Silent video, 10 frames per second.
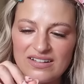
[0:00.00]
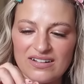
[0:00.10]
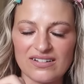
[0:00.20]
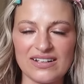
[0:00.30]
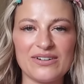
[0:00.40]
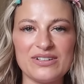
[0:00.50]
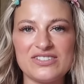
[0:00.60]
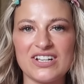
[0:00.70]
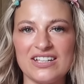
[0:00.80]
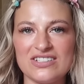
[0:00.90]
Oh, now he's
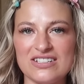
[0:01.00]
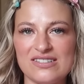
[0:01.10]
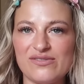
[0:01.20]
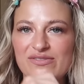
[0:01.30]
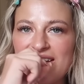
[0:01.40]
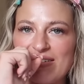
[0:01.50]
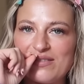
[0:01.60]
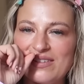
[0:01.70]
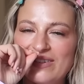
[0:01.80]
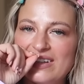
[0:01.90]
changing his fit
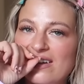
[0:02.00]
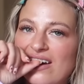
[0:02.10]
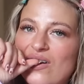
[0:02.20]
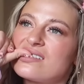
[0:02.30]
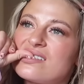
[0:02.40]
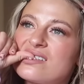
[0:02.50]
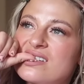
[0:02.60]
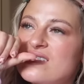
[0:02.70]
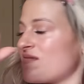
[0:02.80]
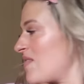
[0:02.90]
for the video.
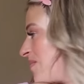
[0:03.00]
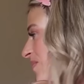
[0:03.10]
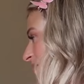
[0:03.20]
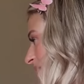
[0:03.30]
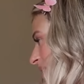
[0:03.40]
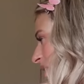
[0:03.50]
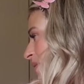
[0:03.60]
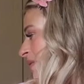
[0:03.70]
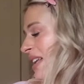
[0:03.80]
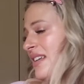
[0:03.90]

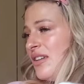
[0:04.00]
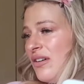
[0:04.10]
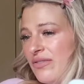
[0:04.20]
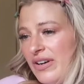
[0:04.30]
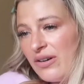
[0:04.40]
When he's over it